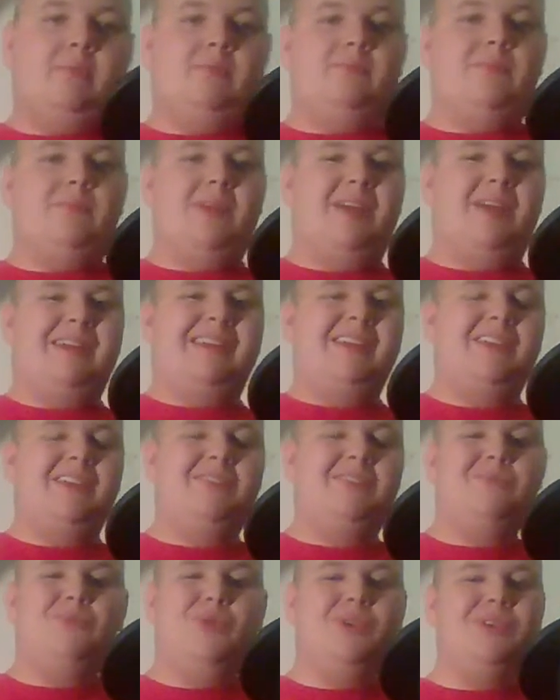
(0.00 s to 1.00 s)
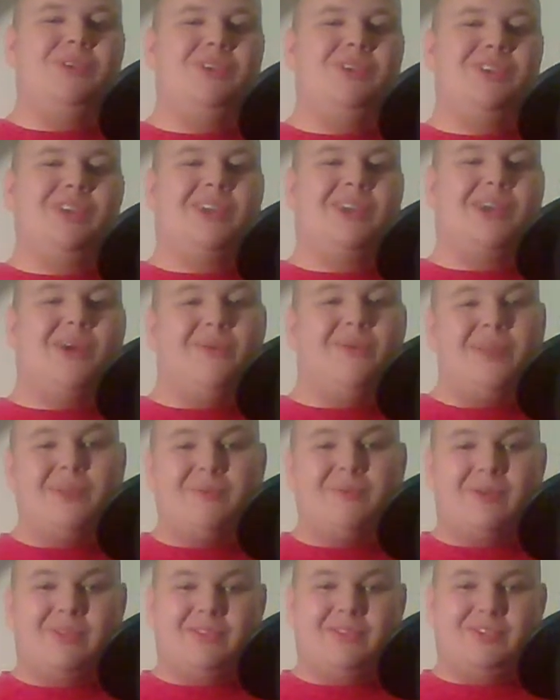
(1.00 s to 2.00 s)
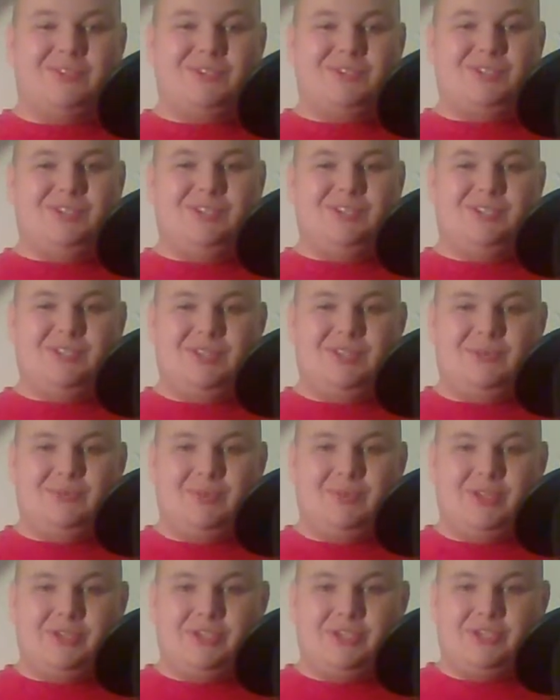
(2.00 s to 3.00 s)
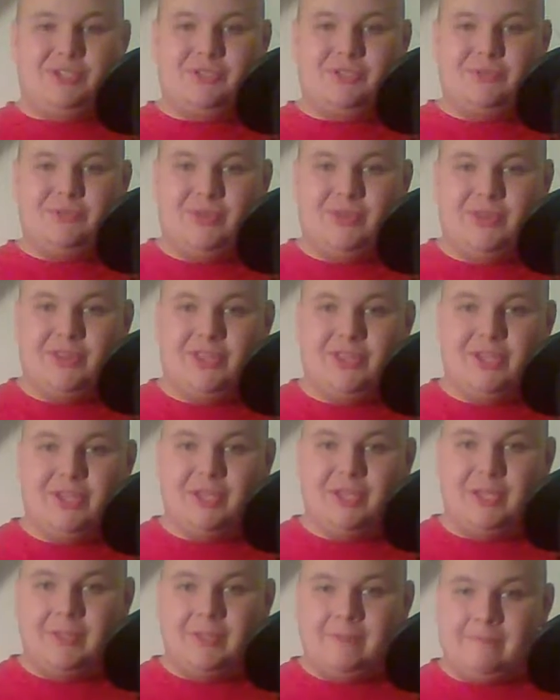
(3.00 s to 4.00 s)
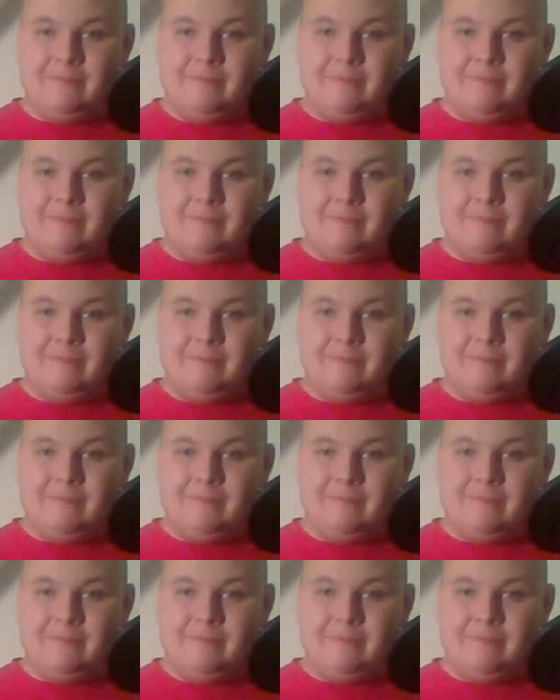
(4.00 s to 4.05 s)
but it really didn't go anywhere this season, which really